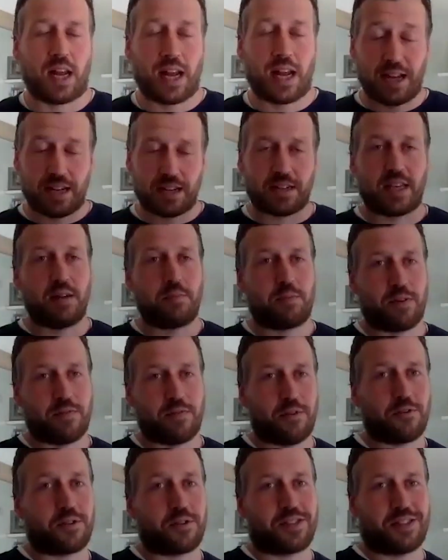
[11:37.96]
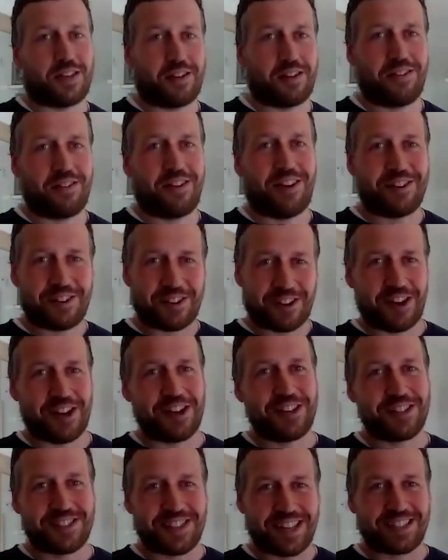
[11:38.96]
and keep the focus on the
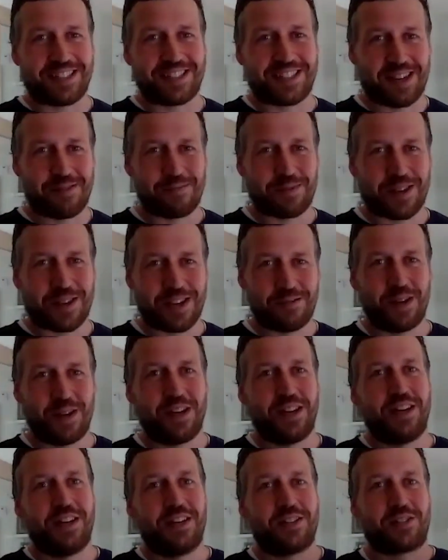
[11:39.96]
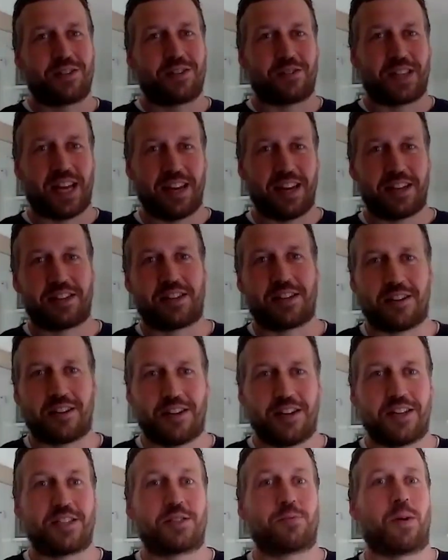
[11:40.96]
clients at the same time. So telling the
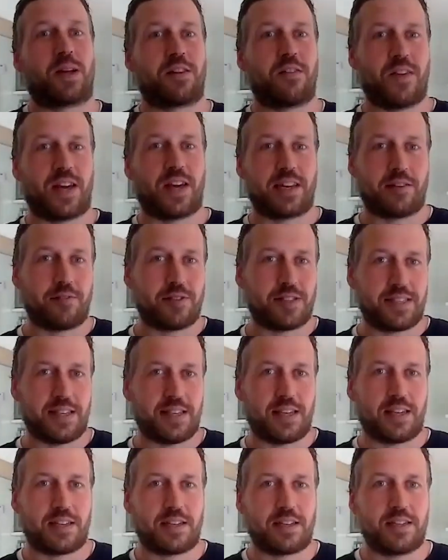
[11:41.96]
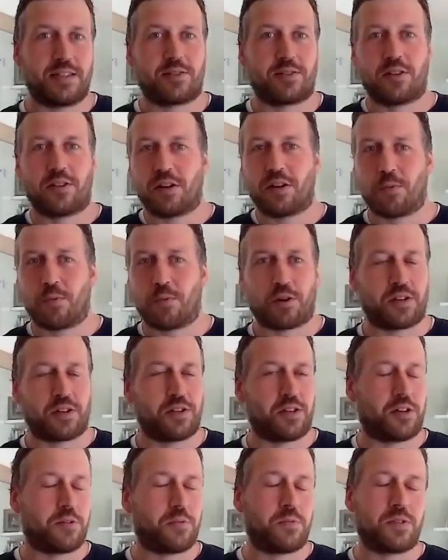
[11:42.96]
clients what the vendor is seeing. So they're
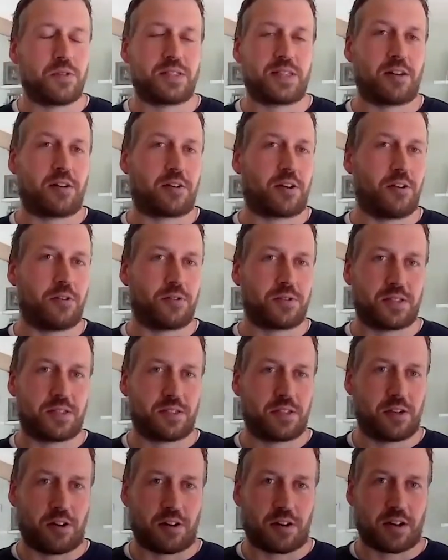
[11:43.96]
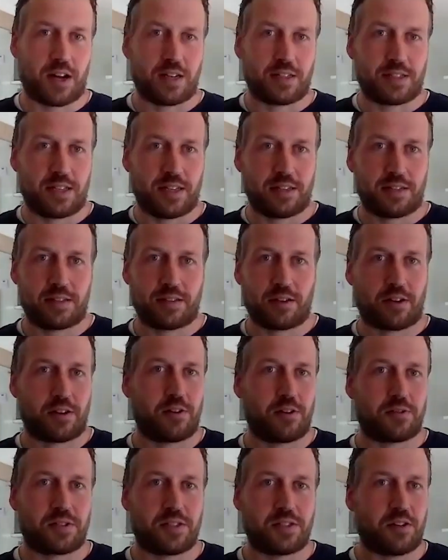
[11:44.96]
the ones that are closest to your content, they're
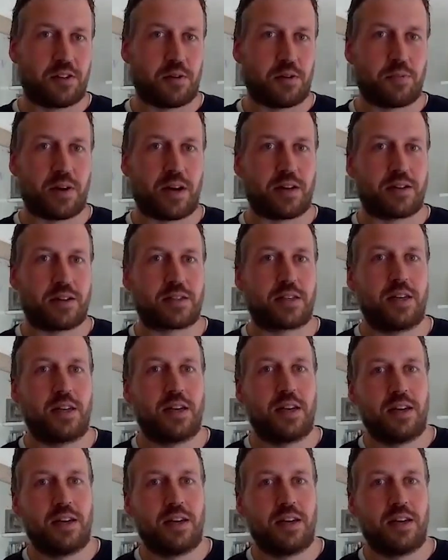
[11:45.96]
closest to your product.